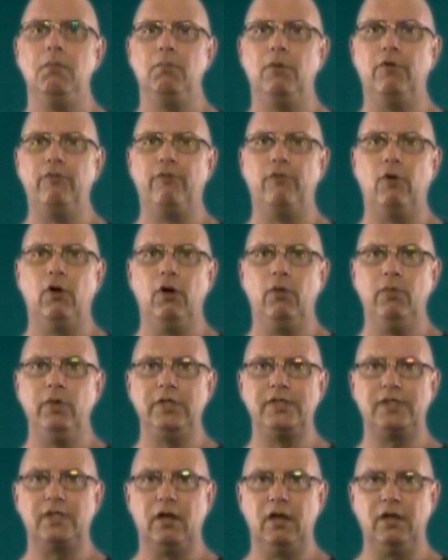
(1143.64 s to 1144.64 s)
Before we
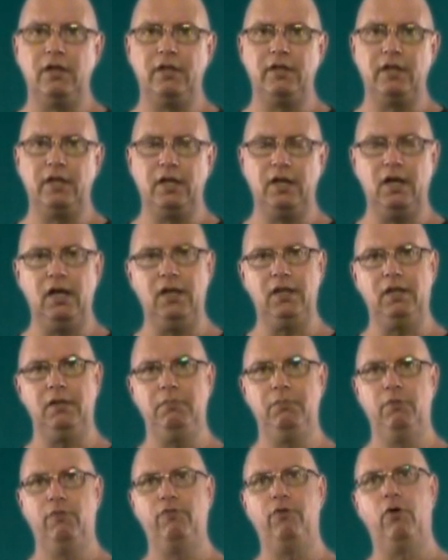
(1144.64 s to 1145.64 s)
start to cut,
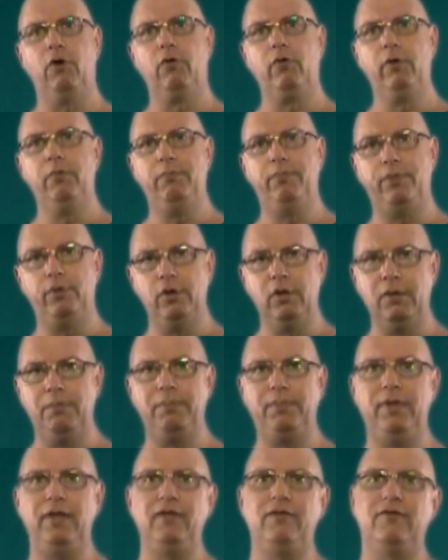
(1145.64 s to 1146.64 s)
before we put a
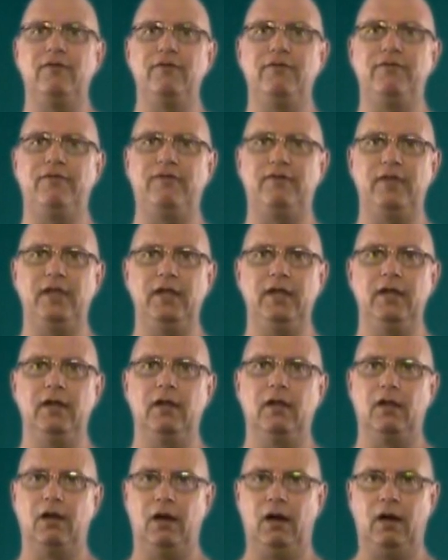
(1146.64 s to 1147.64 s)
piece of
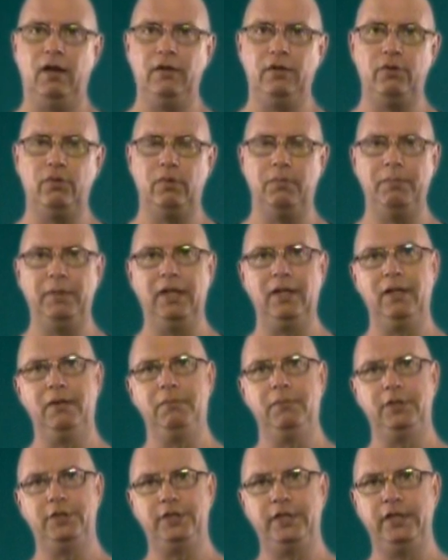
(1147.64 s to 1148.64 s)
steel onto a milling
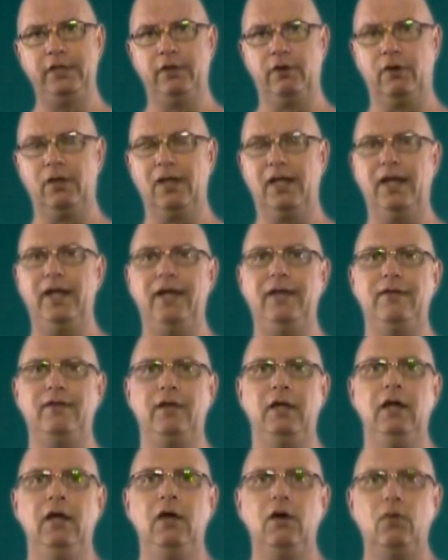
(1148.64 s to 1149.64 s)
machine or a lathe,
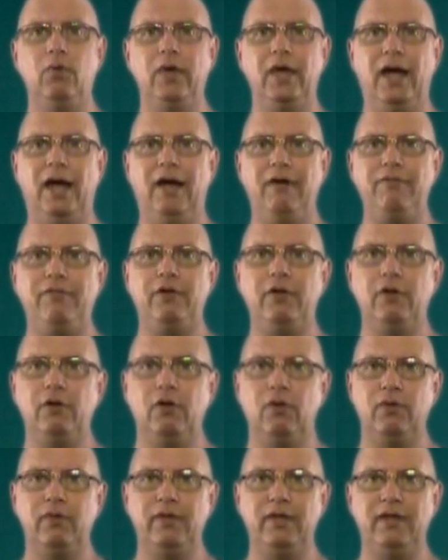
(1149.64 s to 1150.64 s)
we have to
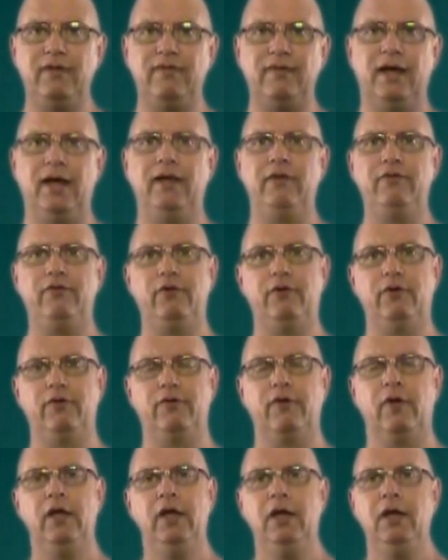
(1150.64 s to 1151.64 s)
know these
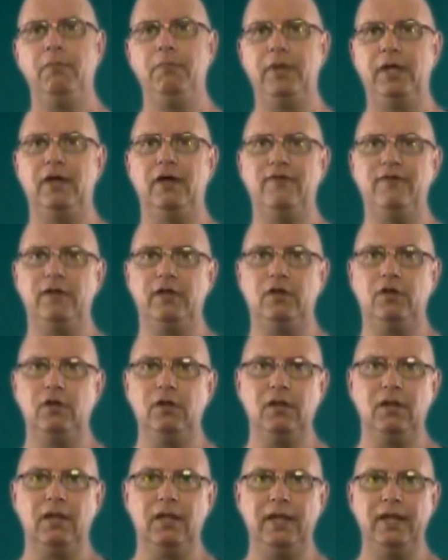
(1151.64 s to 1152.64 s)
answers because it
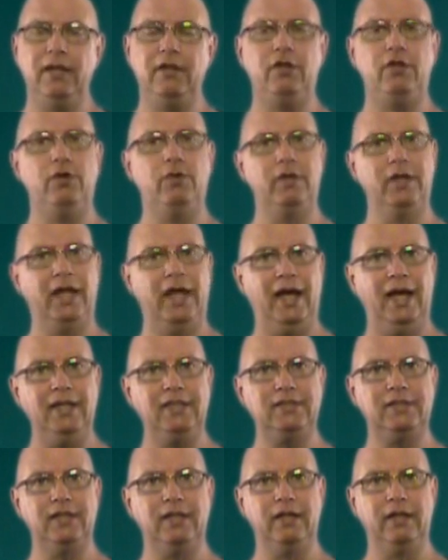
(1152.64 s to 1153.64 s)
could lead to an
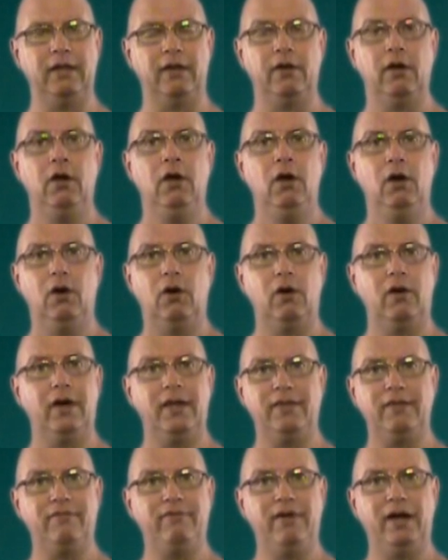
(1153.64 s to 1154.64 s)
accident or
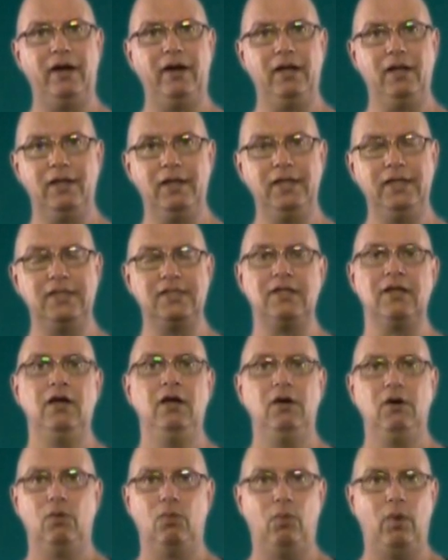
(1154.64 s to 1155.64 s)
at the very least
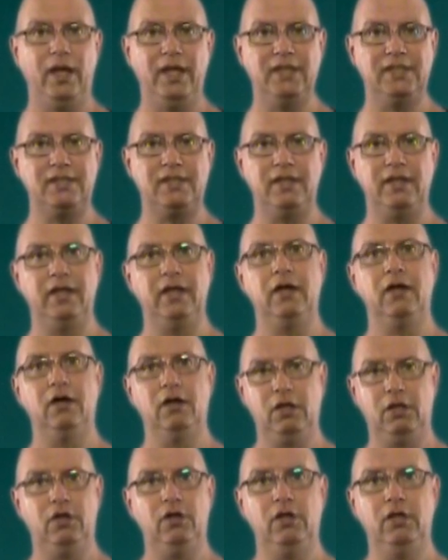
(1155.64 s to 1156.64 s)
wasting a
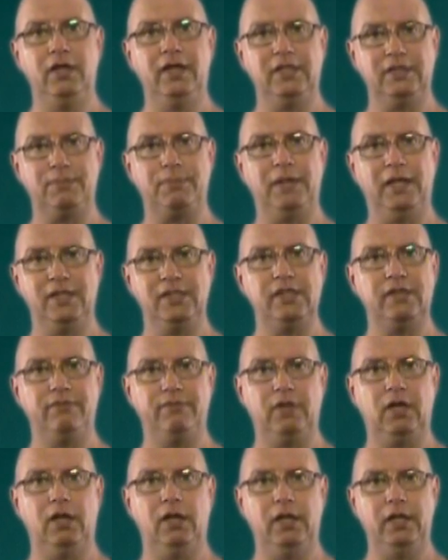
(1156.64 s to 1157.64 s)
good expensive
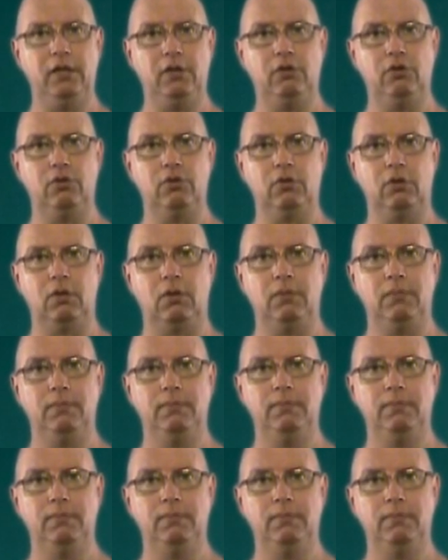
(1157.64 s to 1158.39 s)
cutting tool.